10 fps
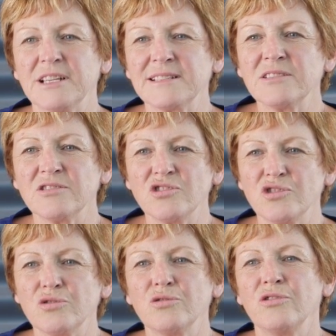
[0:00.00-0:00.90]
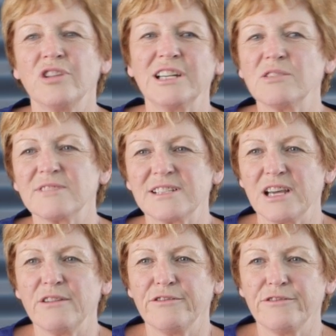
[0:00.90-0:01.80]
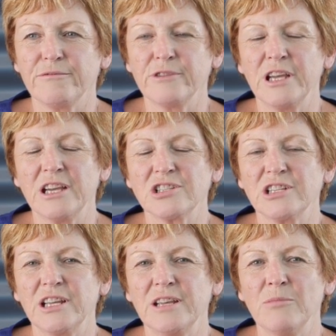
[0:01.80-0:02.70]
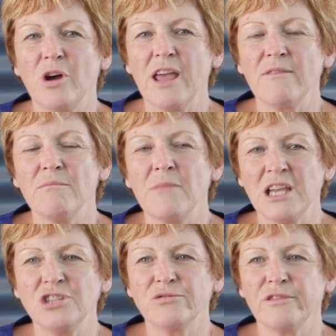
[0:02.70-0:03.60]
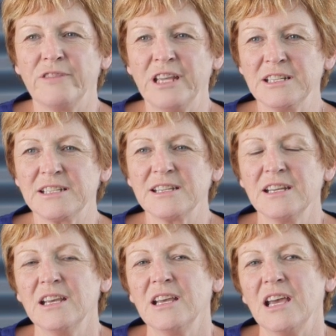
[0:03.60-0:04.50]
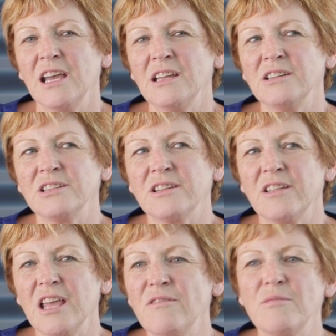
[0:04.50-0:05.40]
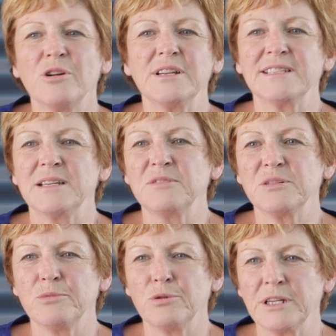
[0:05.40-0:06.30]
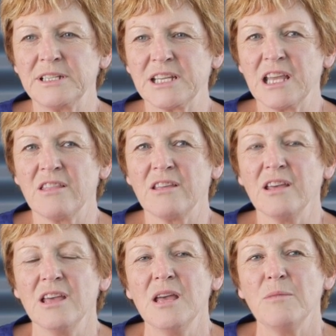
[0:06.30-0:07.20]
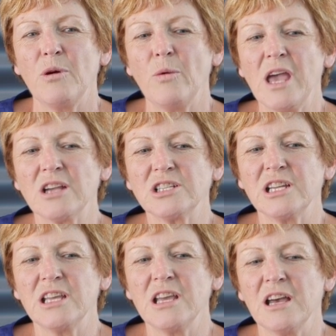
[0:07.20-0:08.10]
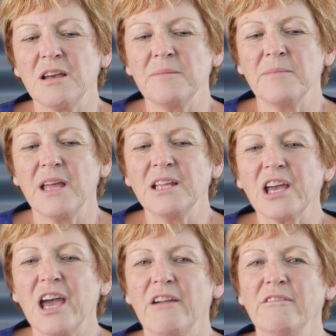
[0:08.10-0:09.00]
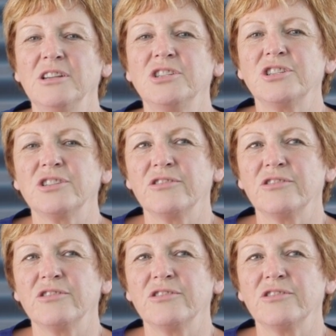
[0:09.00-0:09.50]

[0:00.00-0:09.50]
doesn't do the little stuff. We actually might have a major event and everybody seems to pull in together, but we actually encourage